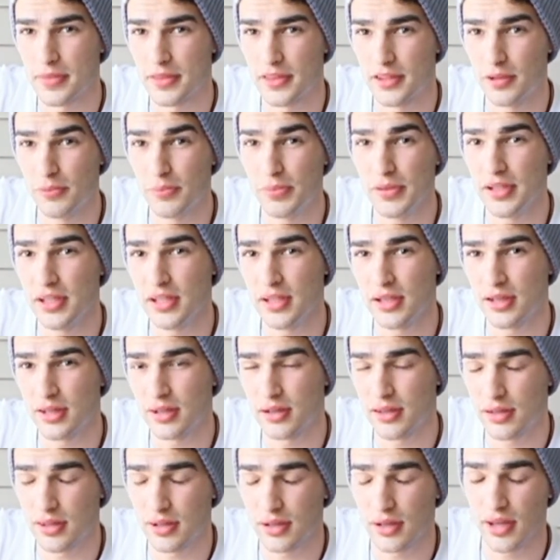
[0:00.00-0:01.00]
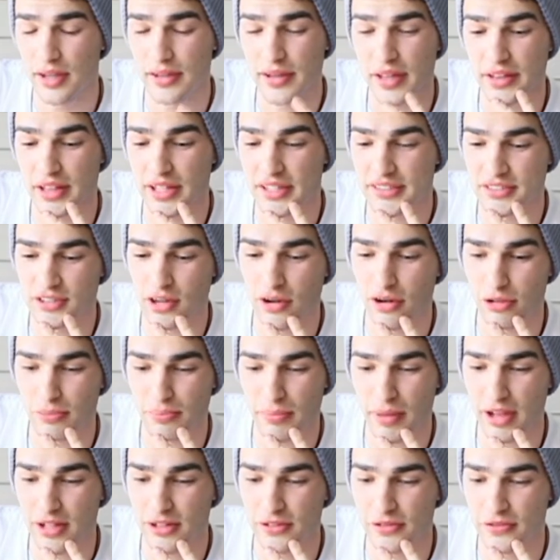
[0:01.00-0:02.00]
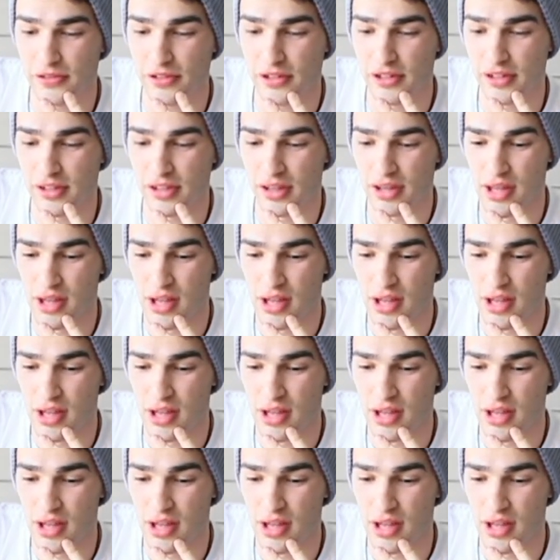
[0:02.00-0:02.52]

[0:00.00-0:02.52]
to be in the next Star Wars Battlefront.